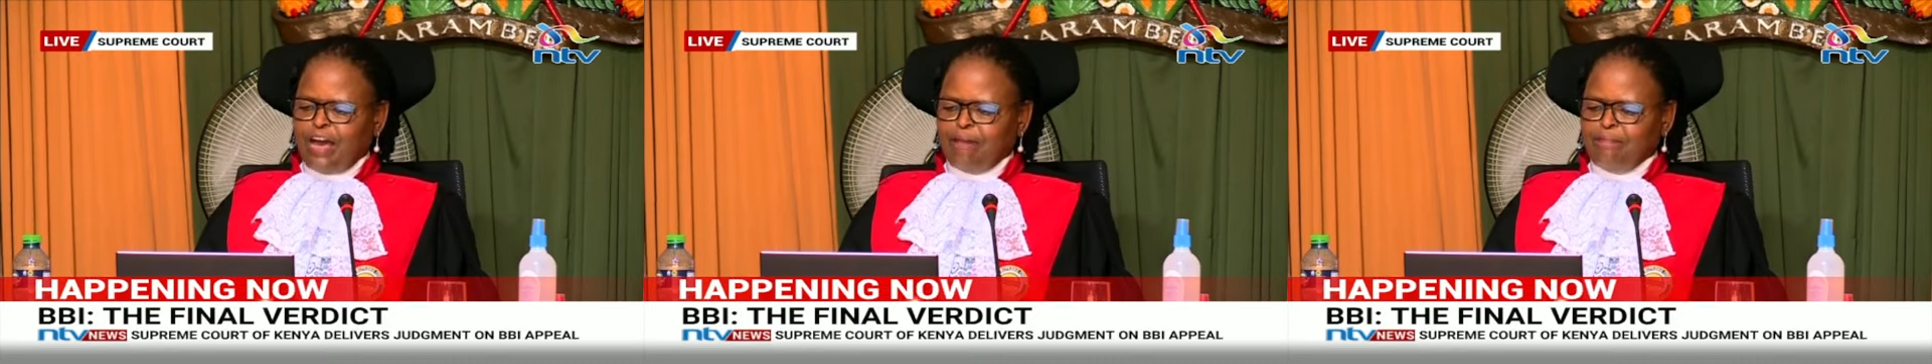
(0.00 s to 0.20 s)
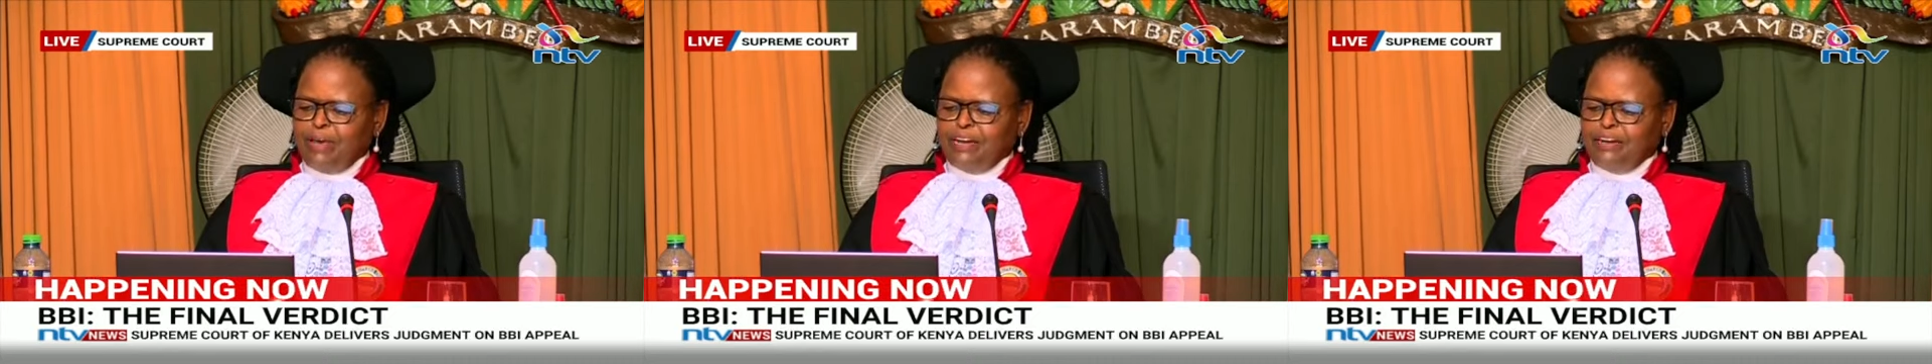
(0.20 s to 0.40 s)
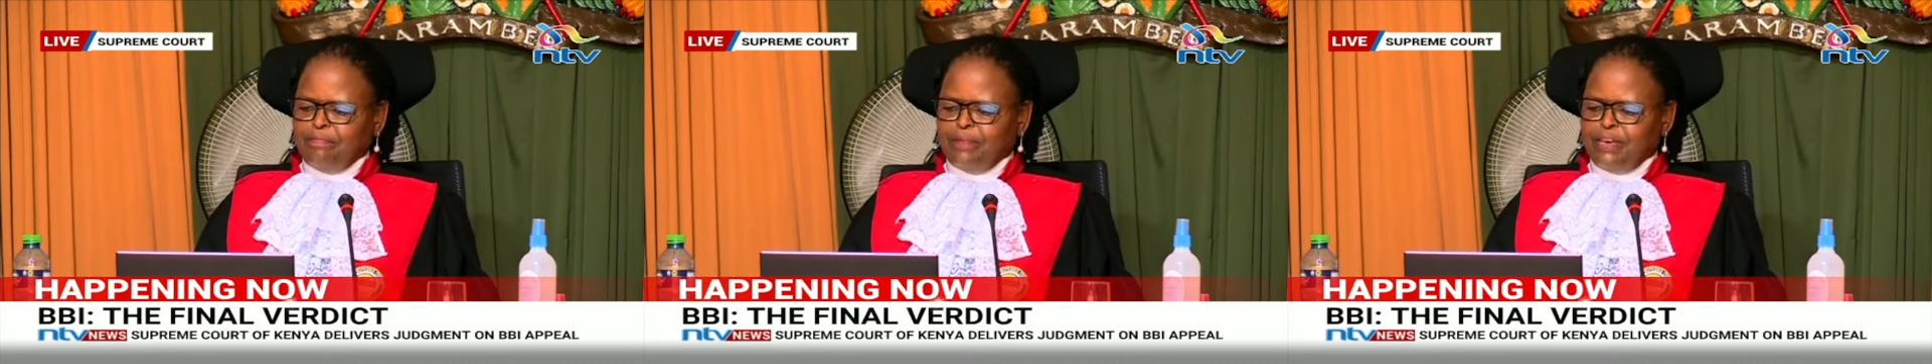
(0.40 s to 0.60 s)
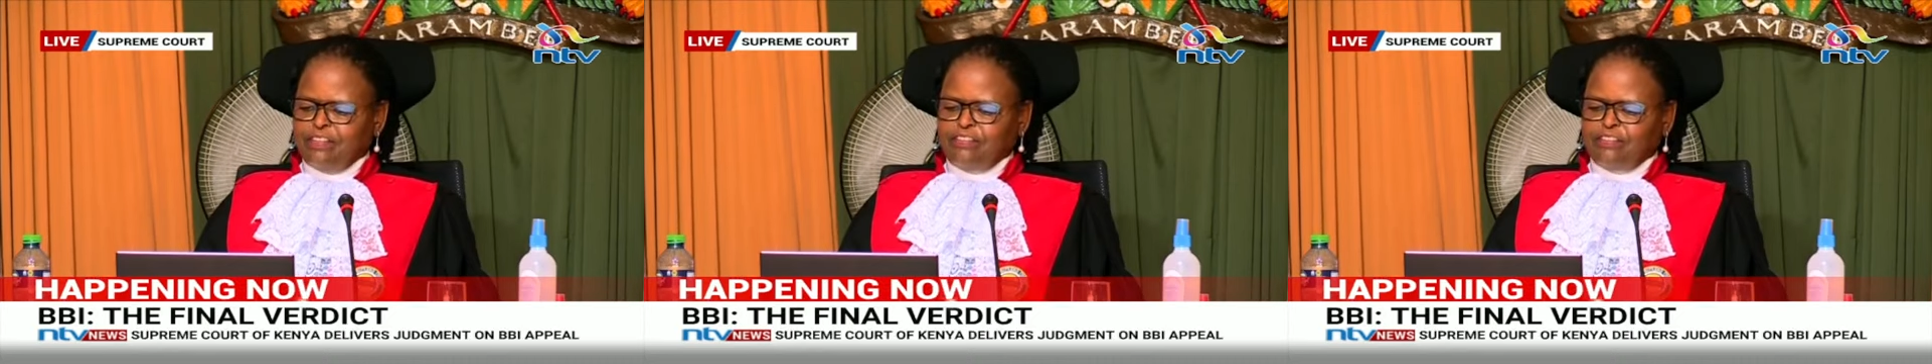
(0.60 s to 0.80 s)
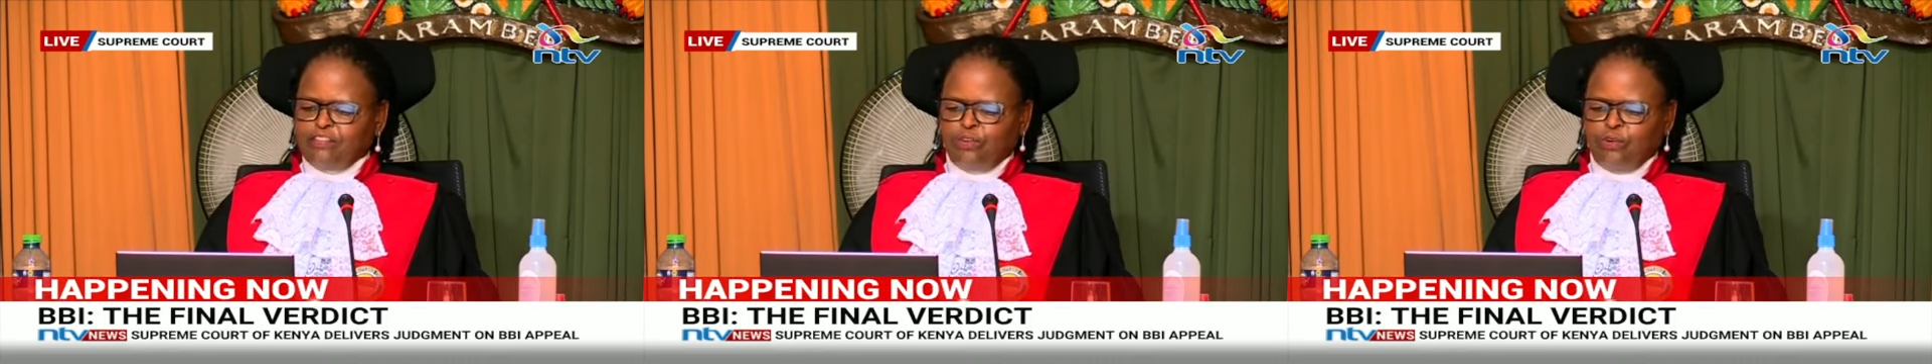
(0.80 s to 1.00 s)

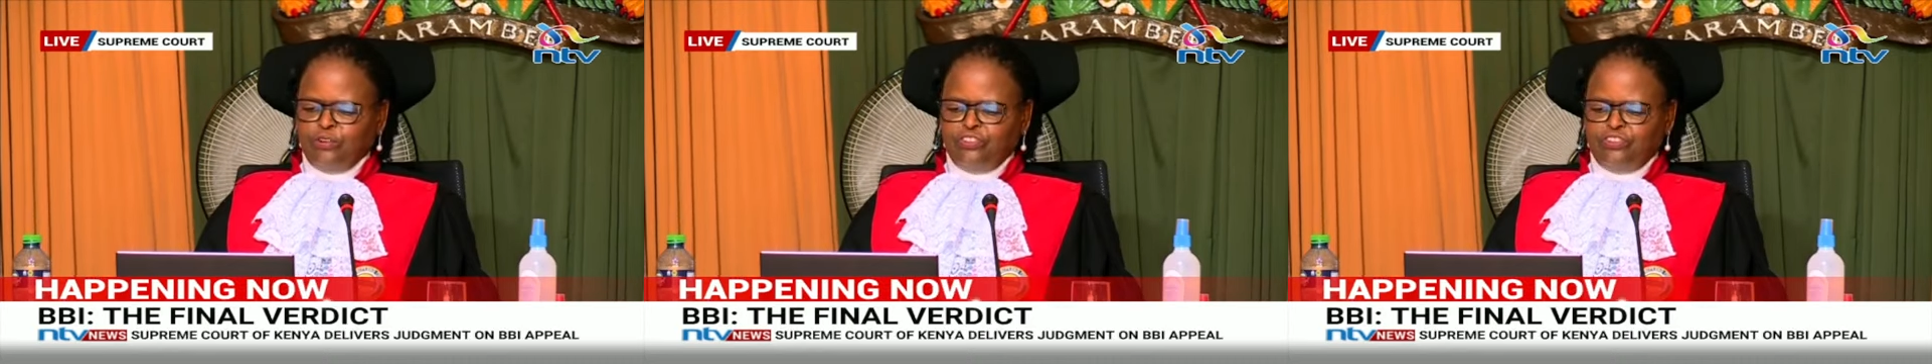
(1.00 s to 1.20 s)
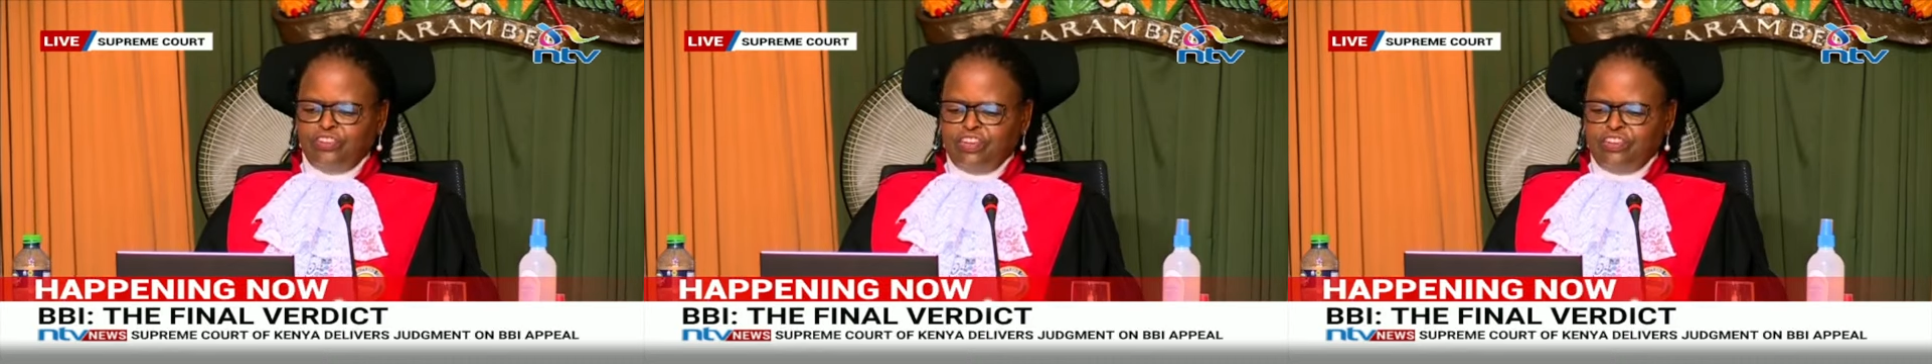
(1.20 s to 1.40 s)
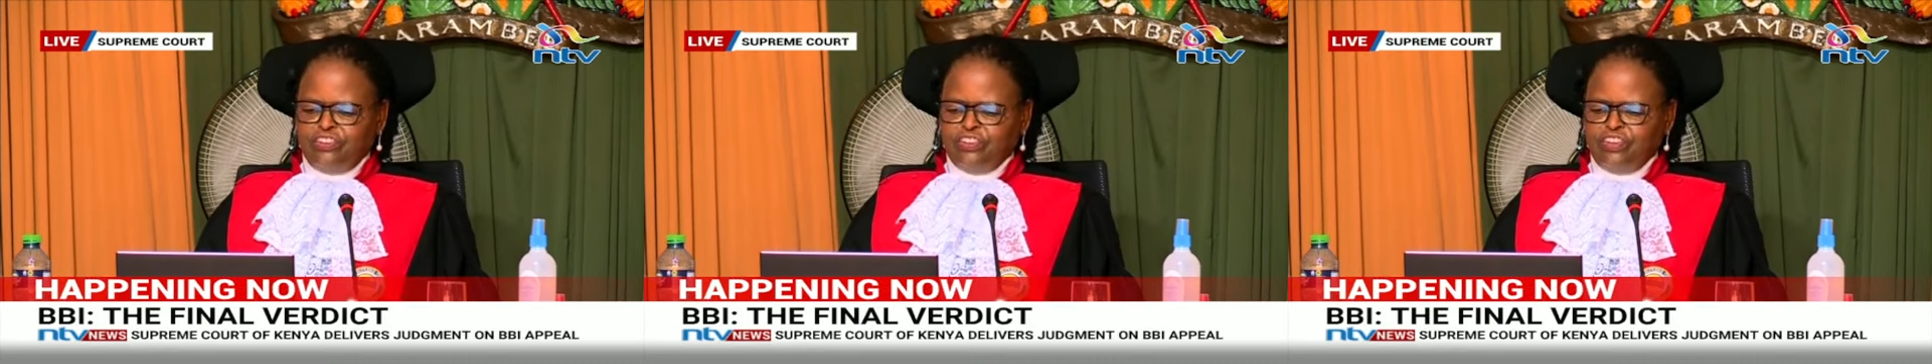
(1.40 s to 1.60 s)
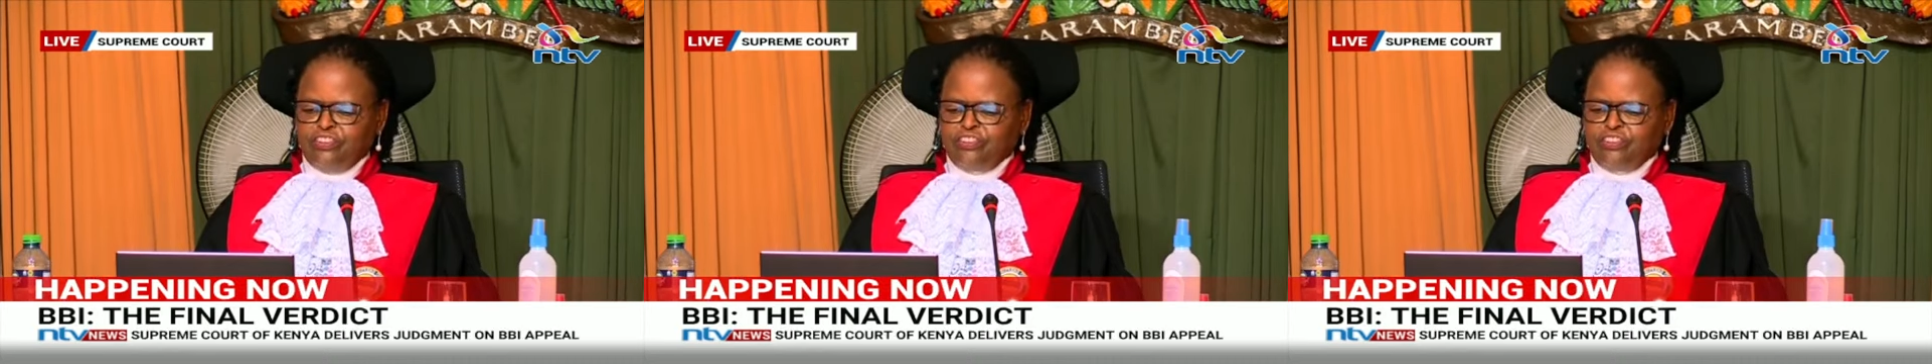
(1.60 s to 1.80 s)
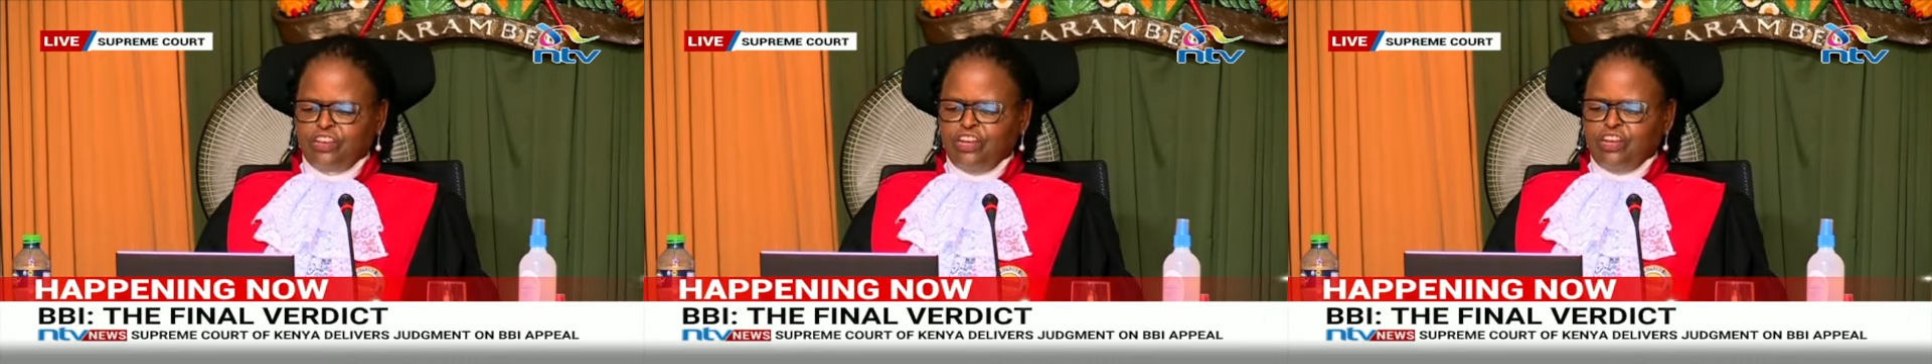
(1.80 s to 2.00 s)
amendments or
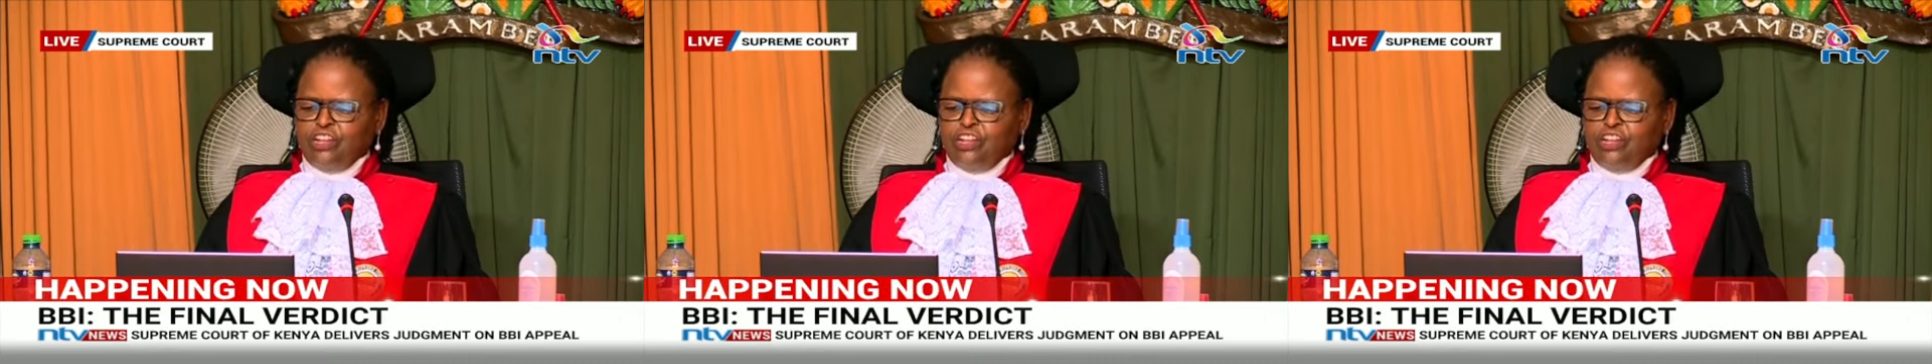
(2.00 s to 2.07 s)
changes